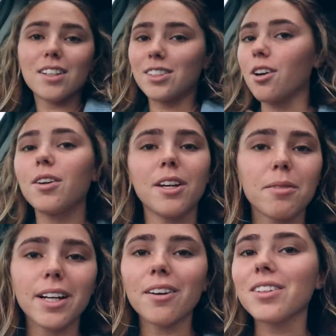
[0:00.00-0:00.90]
So here
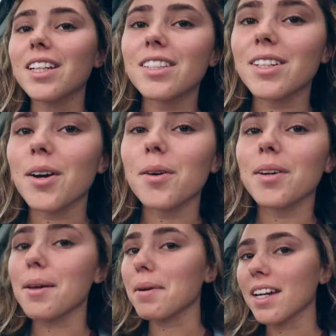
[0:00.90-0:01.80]
we go, let's go
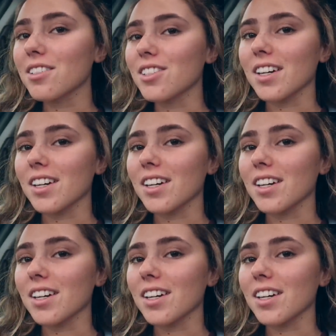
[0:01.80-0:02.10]
get my nails